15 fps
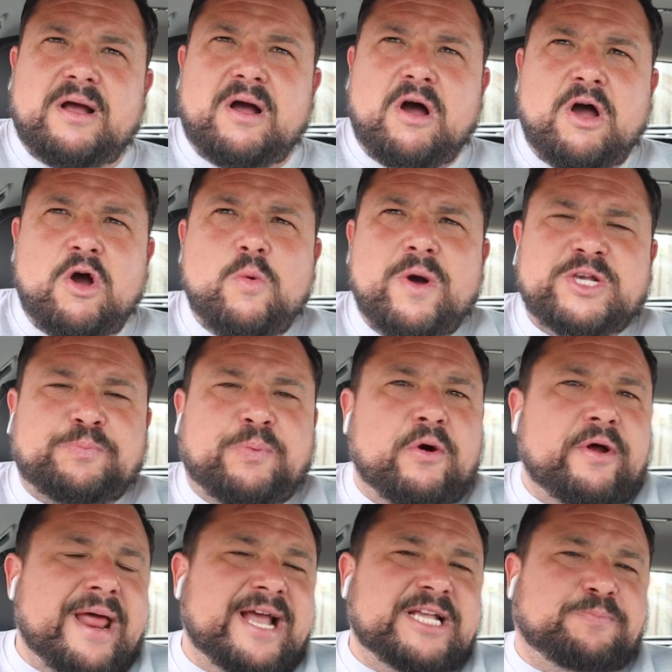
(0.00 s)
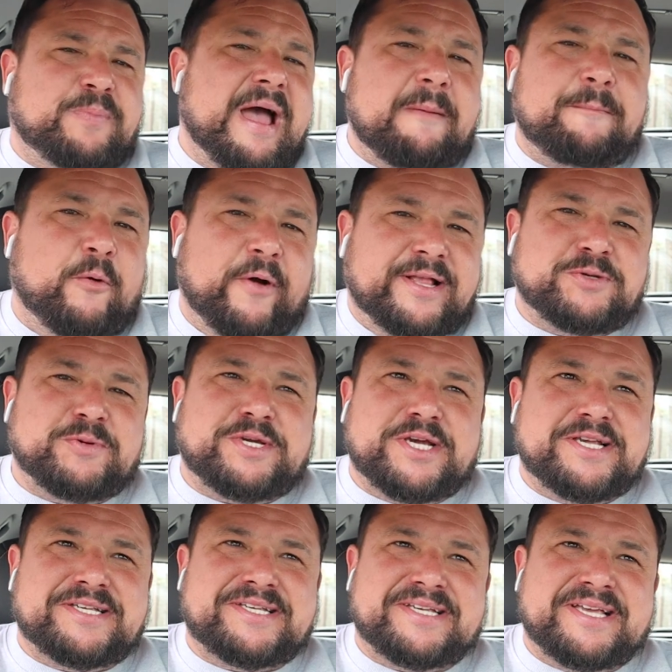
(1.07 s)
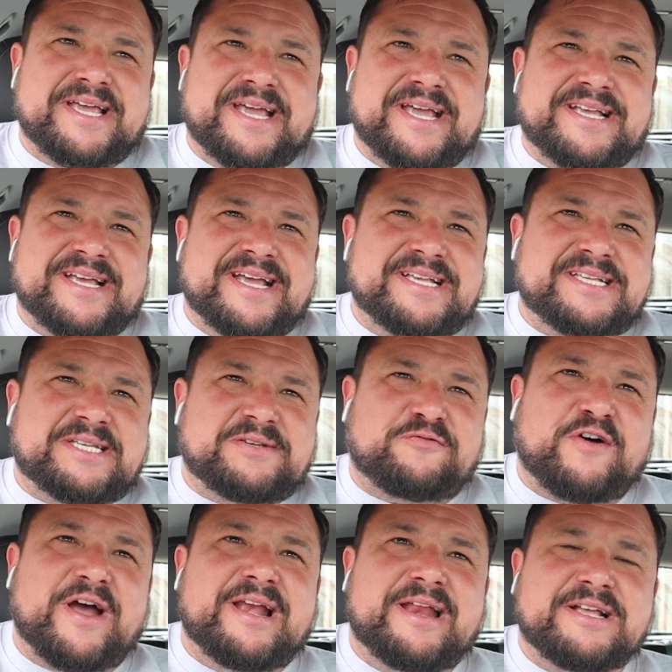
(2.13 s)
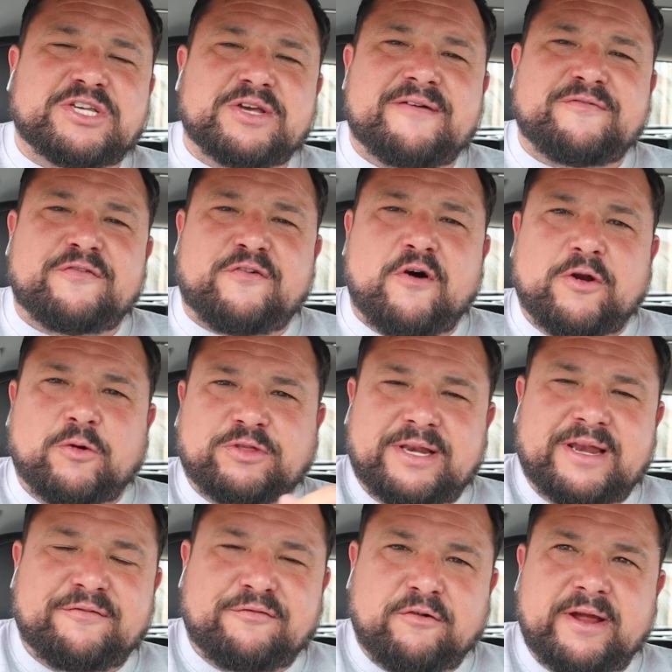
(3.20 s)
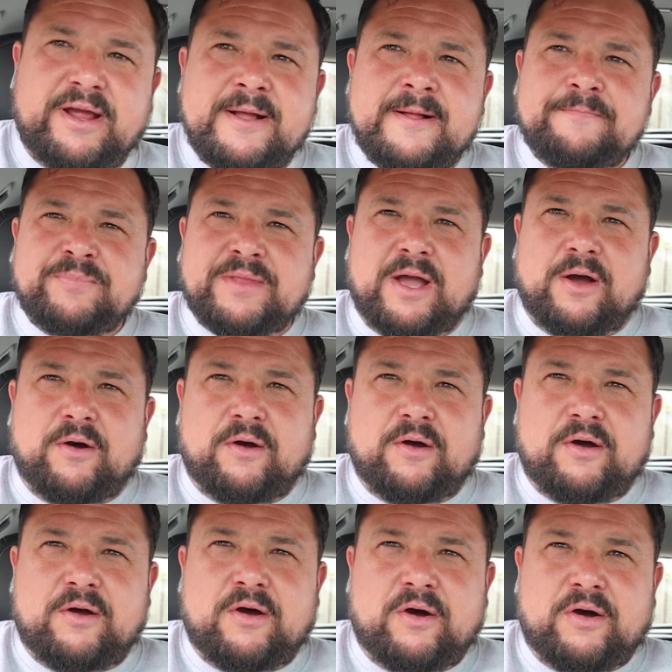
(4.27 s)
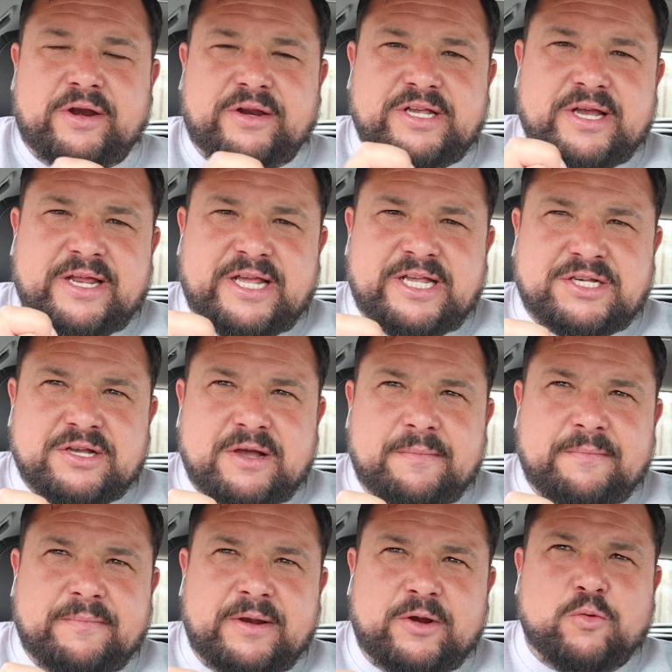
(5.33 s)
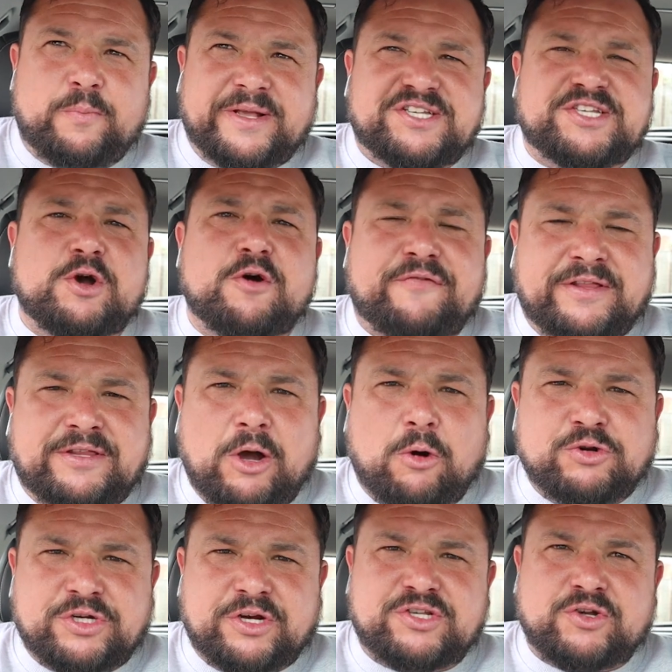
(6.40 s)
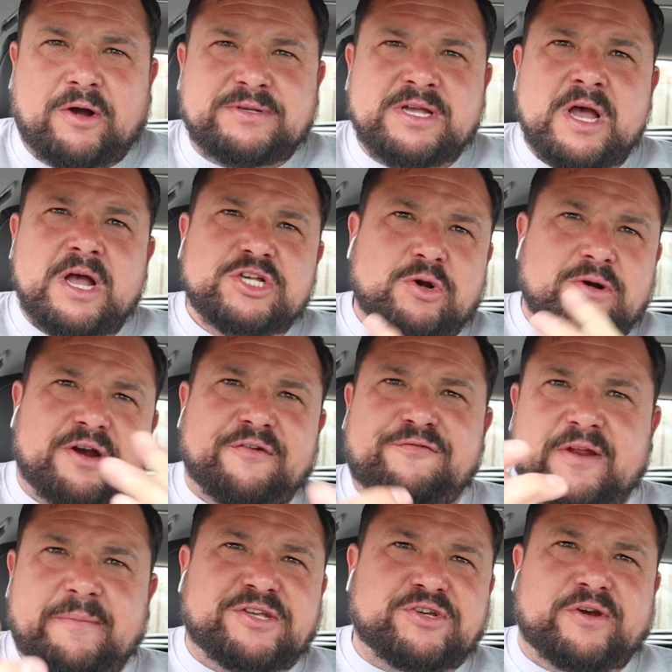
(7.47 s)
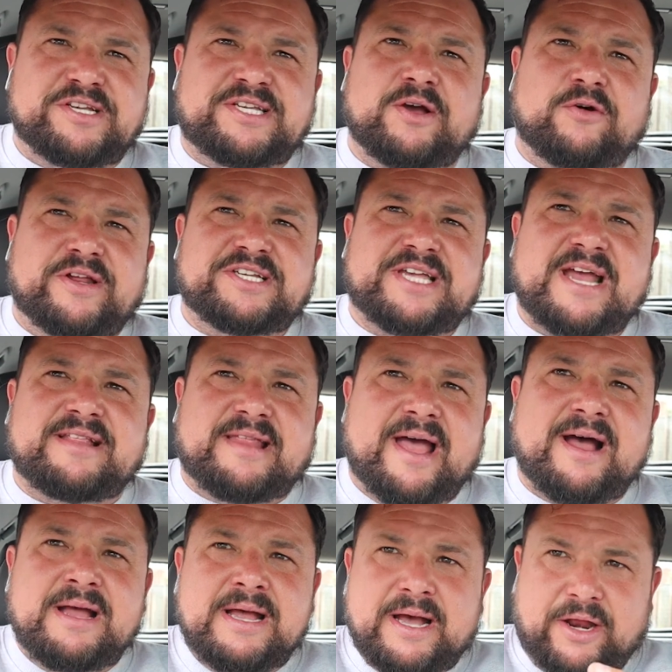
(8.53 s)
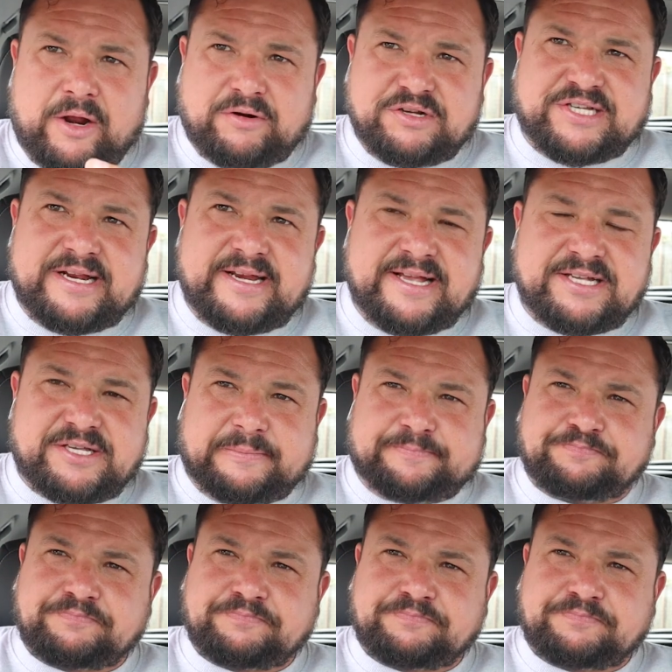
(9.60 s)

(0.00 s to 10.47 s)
I always point out his bad points, which is his failure to have a final delivery, and he's a little bit self-indulgent at times. So I'm going to flip this on its head now, and I'm going to say this.